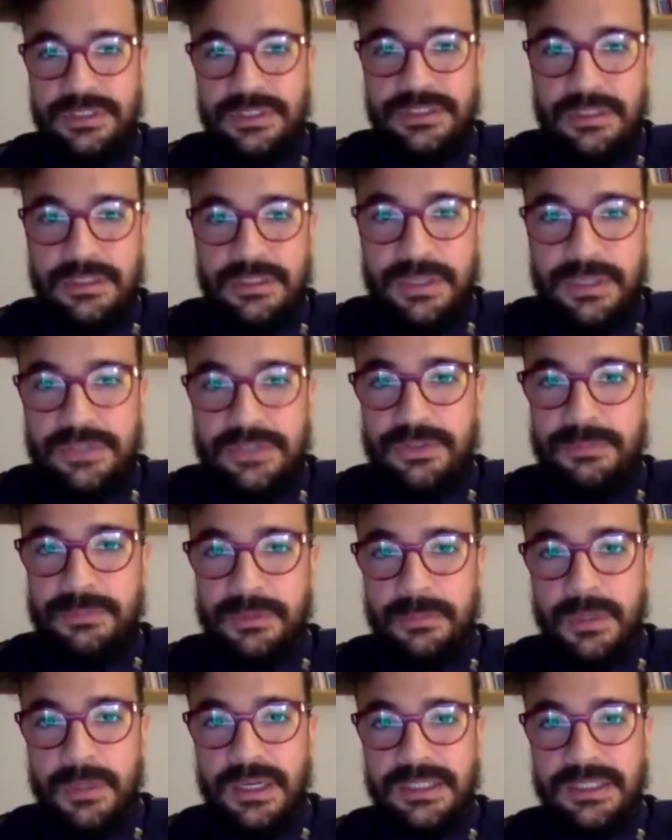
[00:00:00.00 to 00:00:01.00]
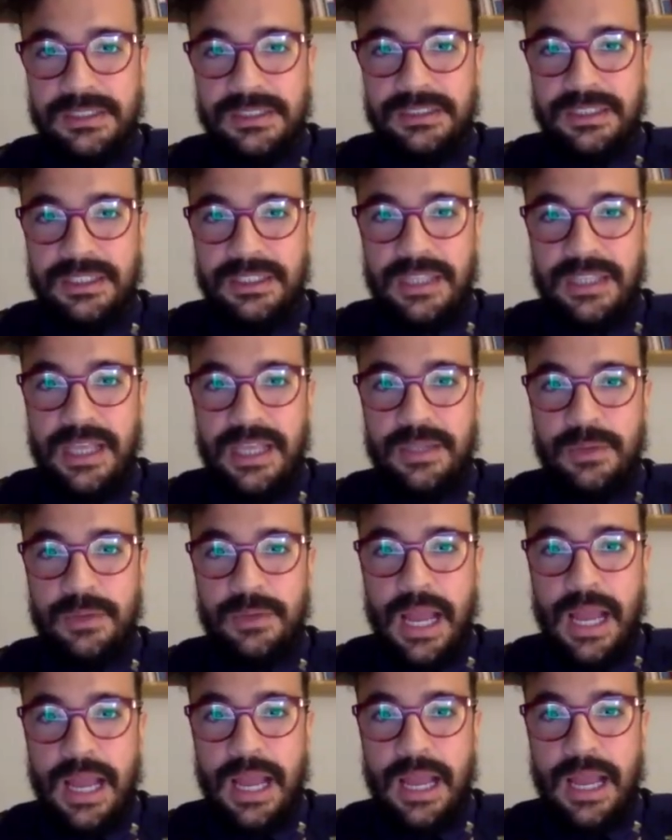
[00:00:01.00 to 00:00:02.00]
is a big supermarket and
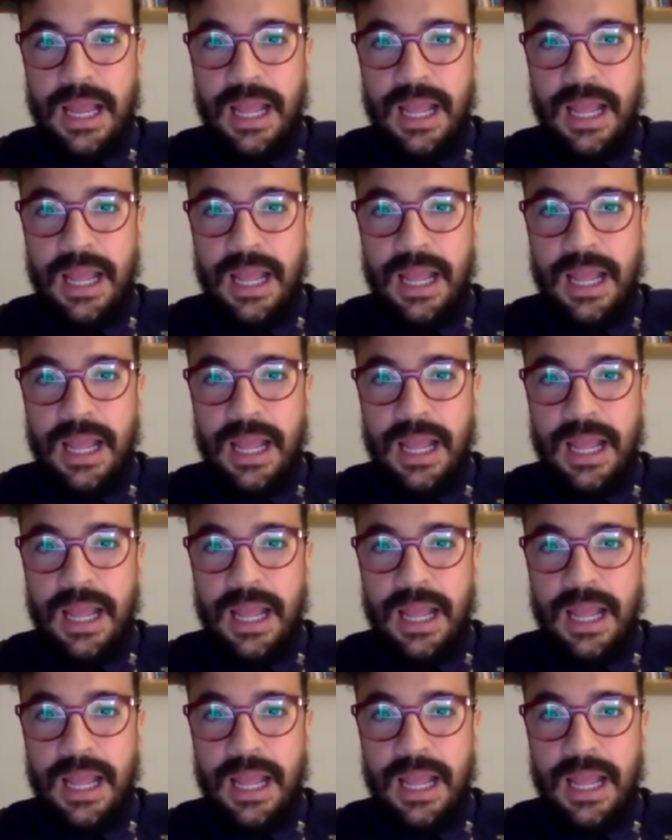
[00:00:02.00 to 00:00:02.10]
I